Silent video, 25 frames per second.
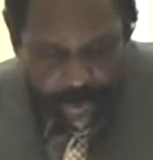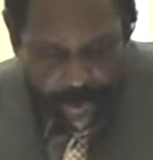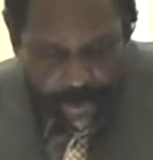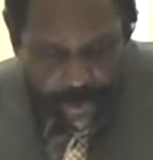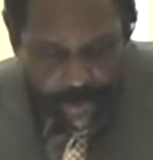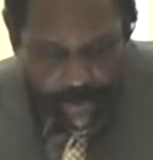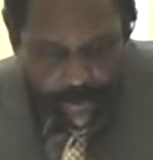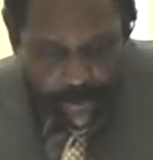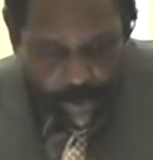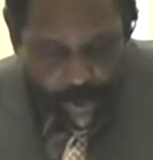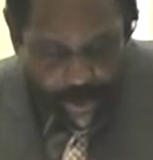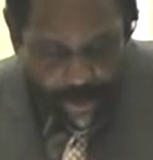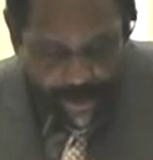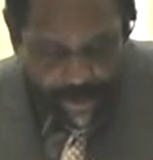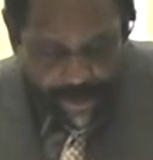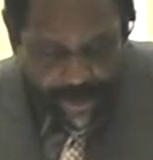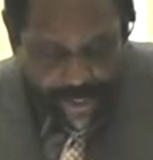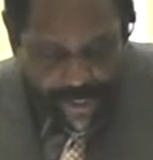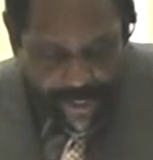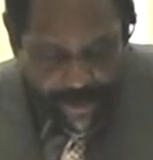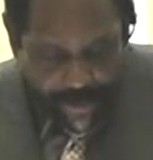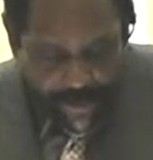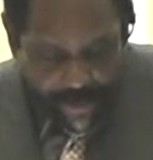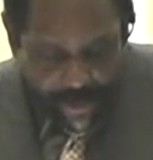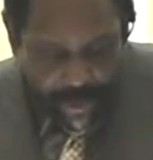In the morning,
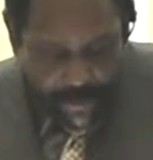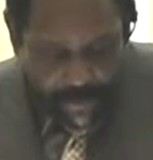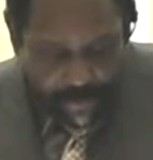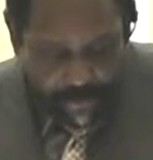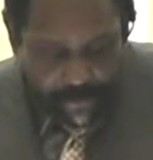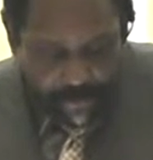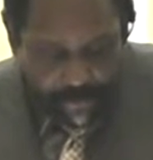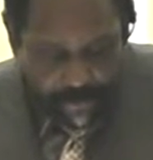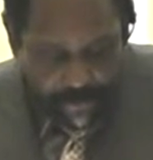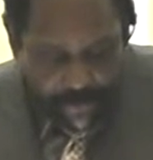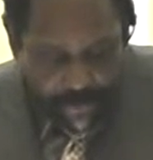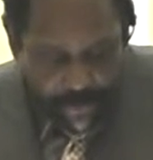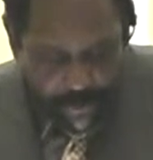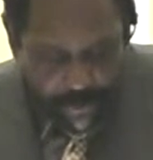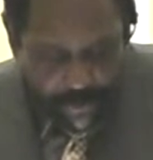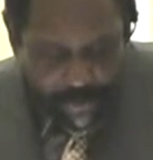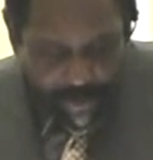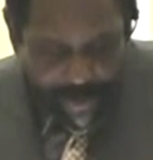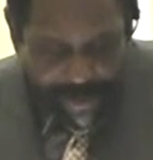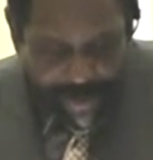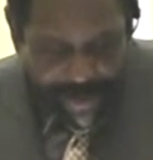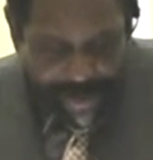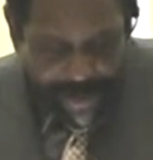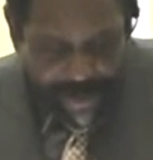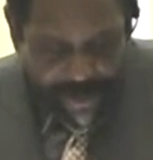as they
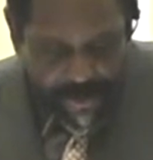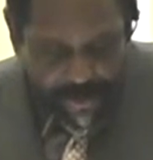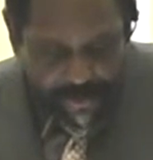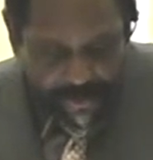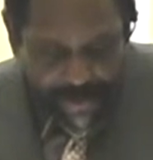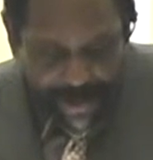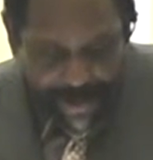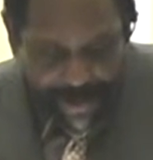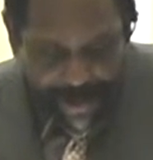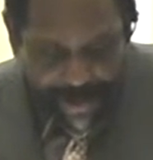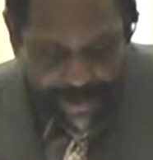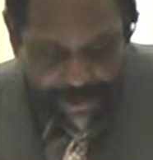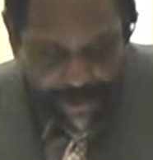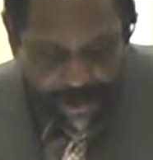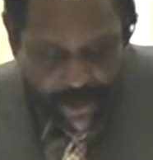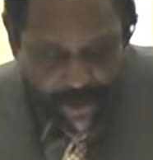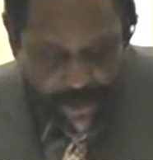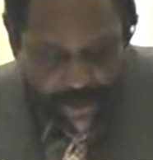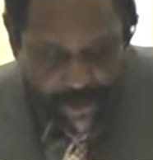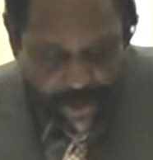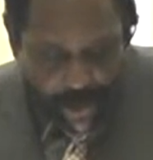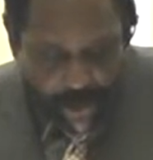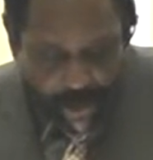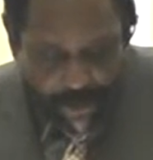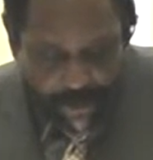passed by, they
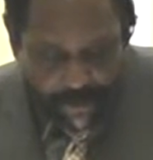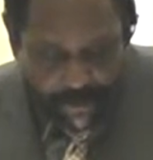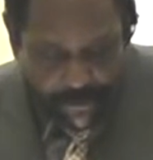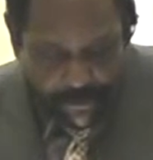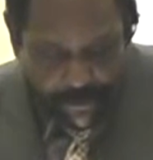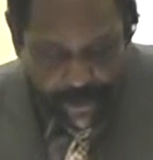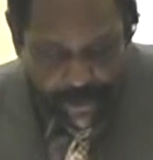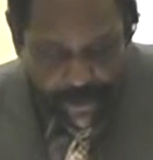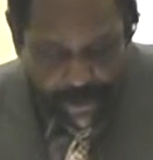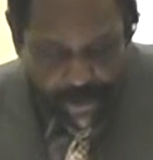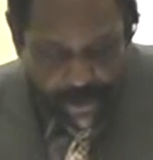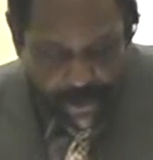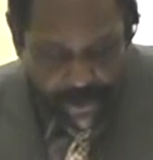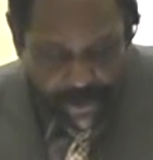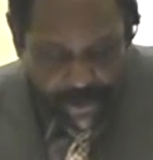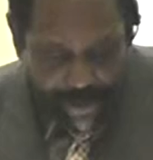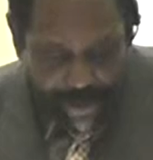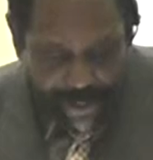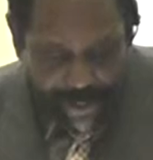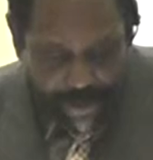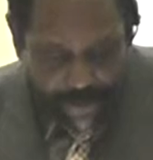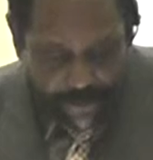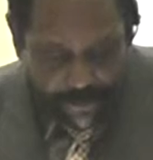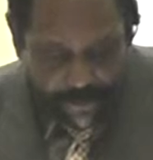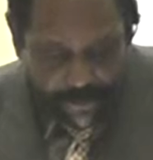saw the fig trees
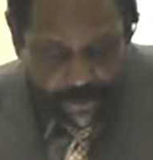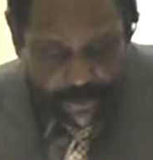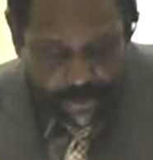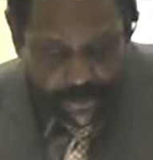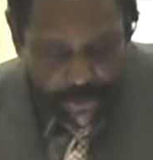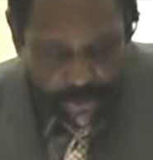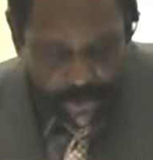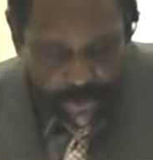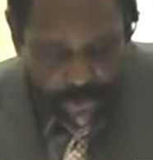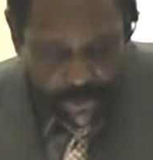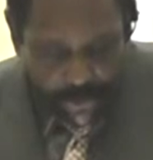dried up from the